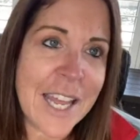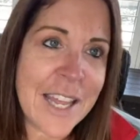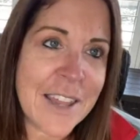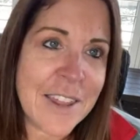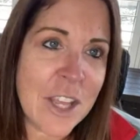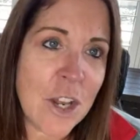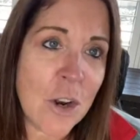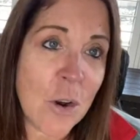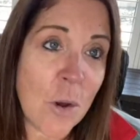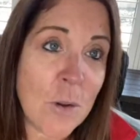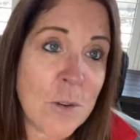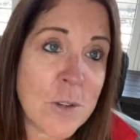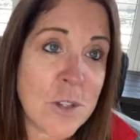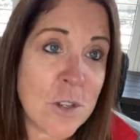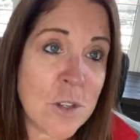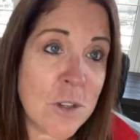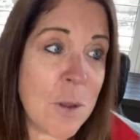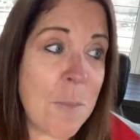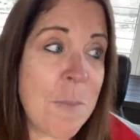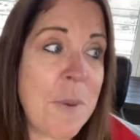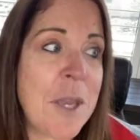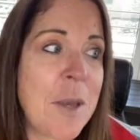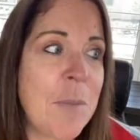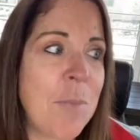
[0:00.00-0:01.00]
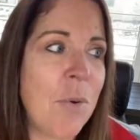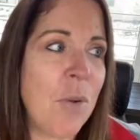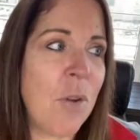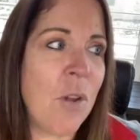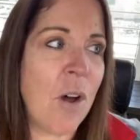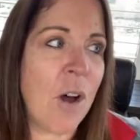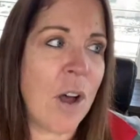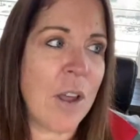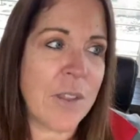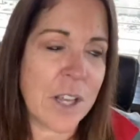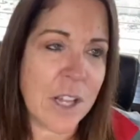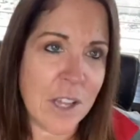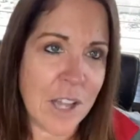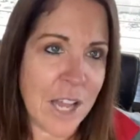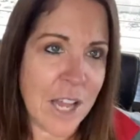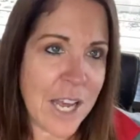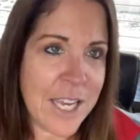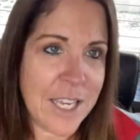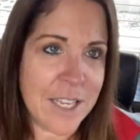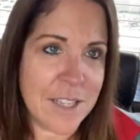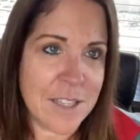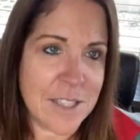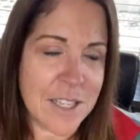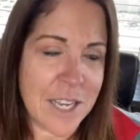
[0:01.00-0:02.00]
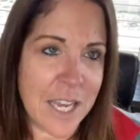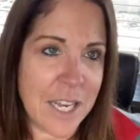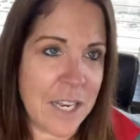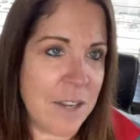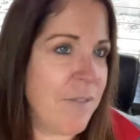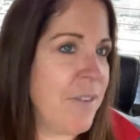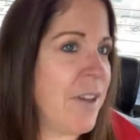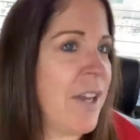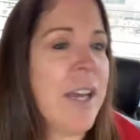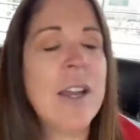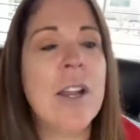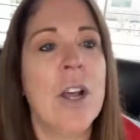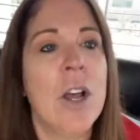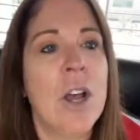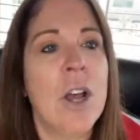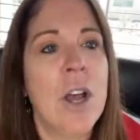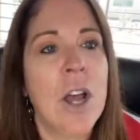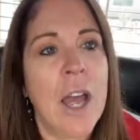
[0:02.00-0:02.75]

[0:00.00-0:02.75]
And then also the people on the client side of it,